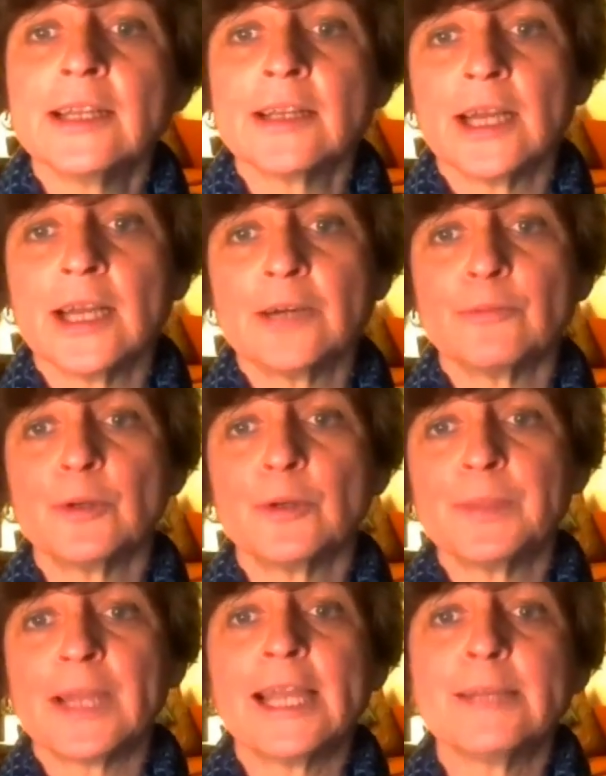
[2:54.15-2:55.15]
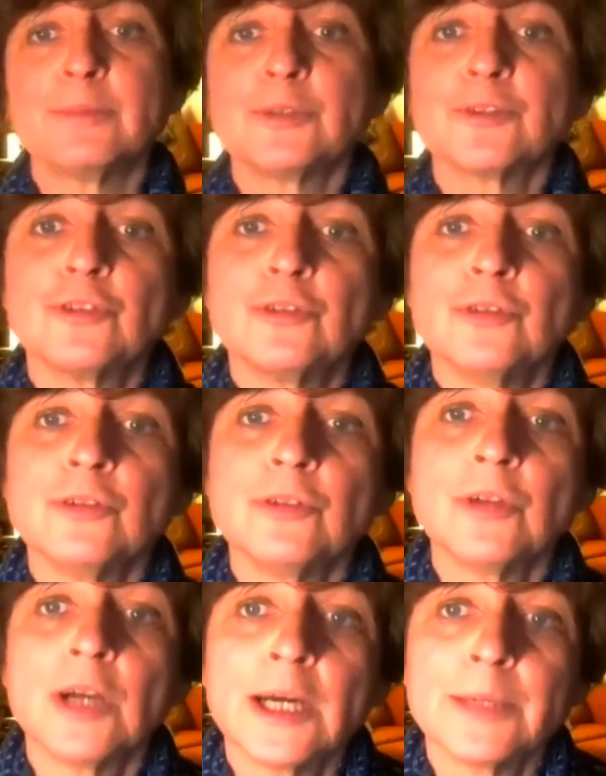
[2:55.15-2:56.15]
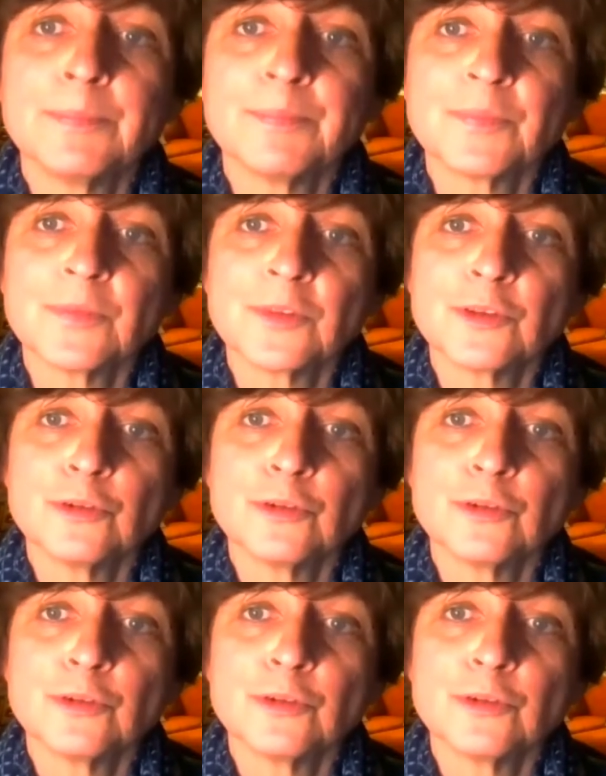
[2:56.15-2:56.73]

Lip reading: we'll be able to